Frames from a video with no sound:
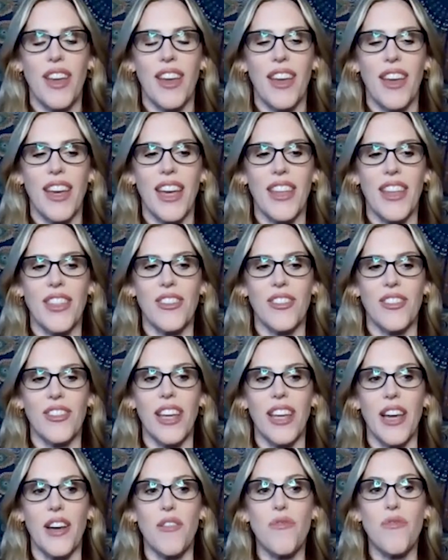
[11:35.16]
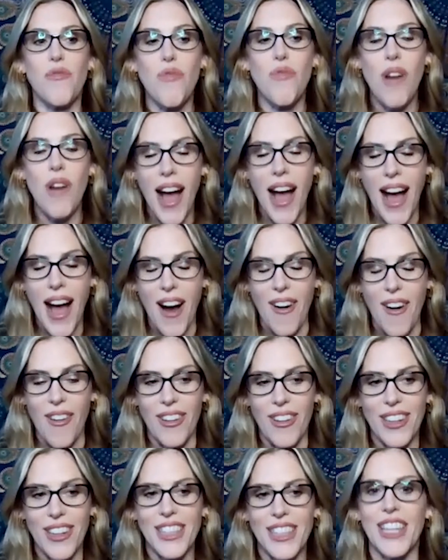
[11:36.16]
and they're like, wow,
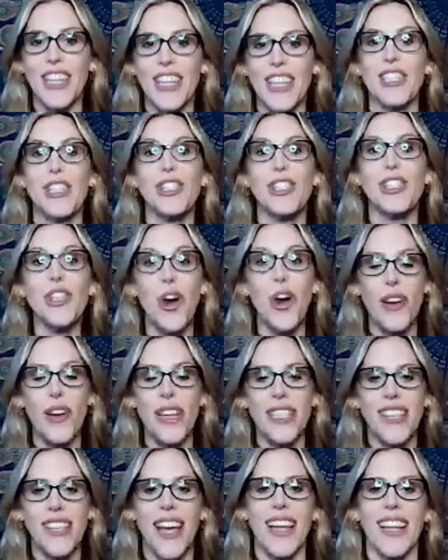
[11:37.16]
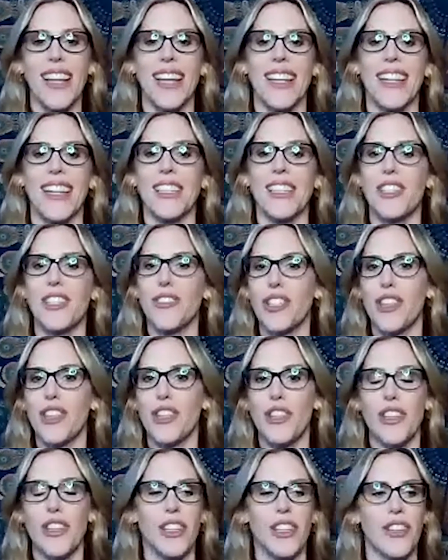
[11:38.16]
they get so excited. And during
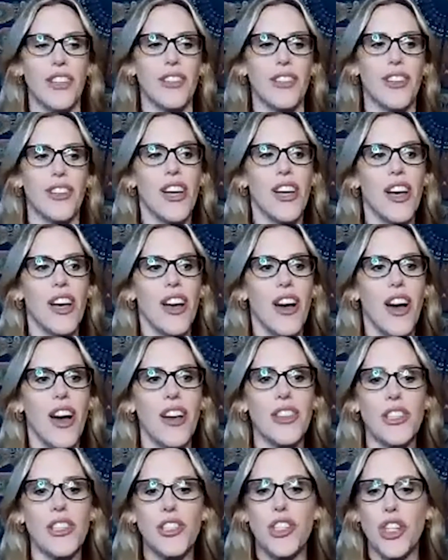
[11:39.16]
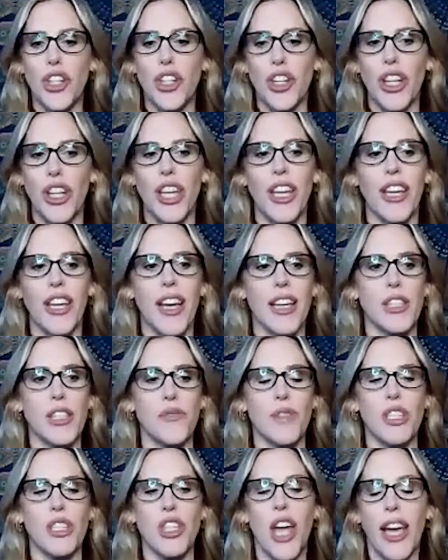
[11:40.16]
the, on the journey, as
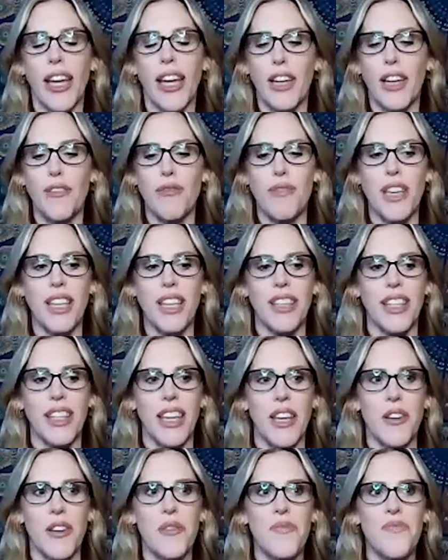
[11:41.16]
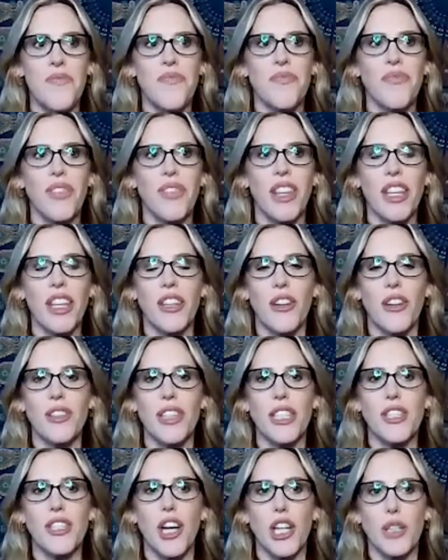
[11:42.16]
we check in weekly,
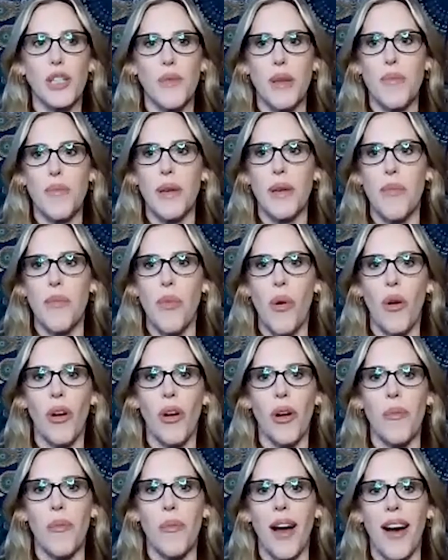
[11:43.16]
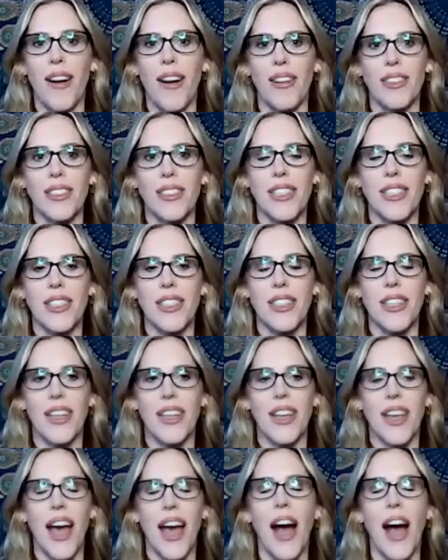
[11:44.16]
they talk to me a bit more about
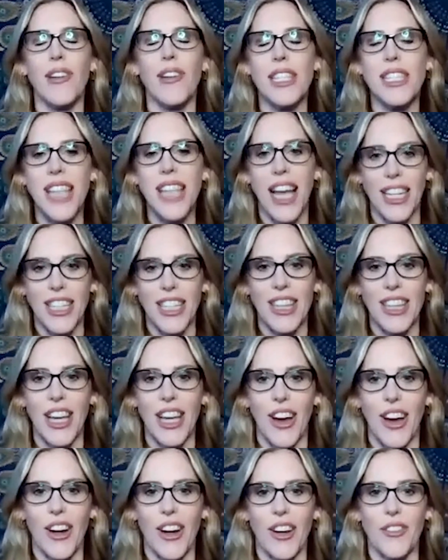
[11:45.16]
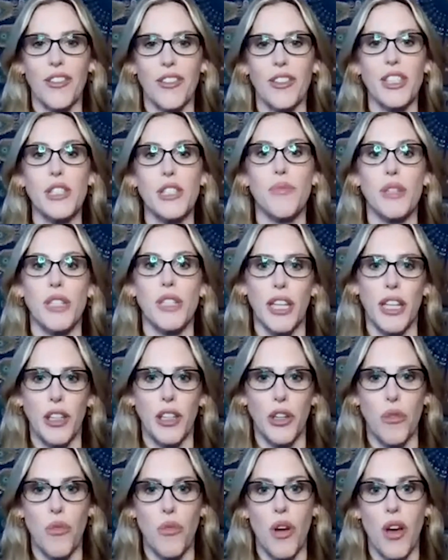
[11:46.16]
how excited they are for this
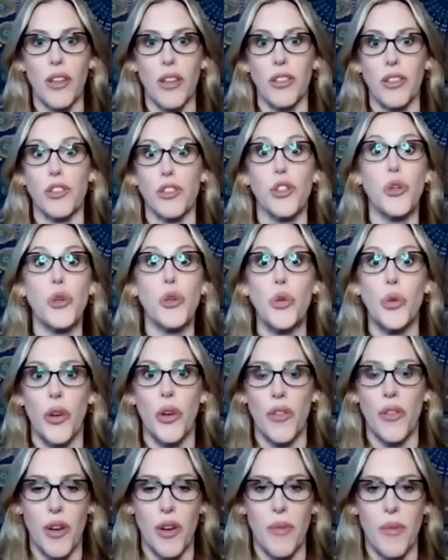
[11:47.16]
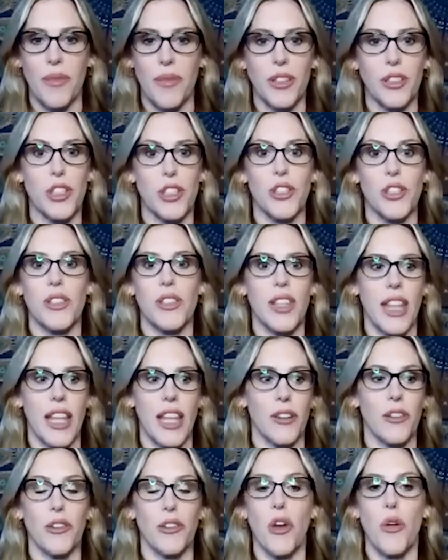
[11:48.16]
particular one or two of them. They
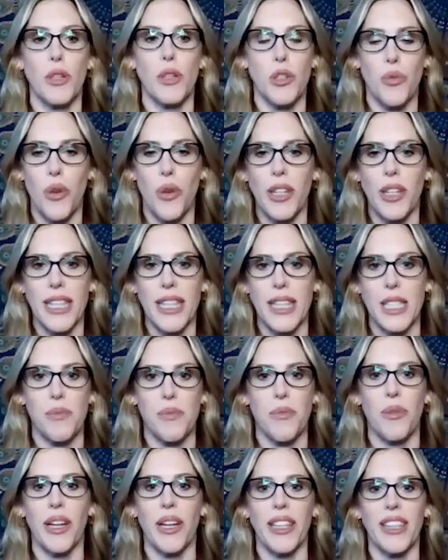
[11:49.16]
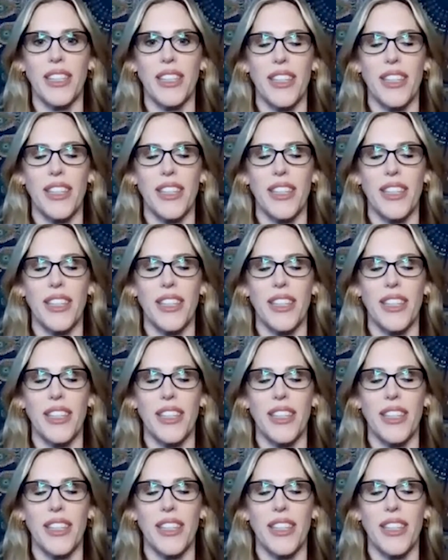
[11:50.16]
don't know which one at this point.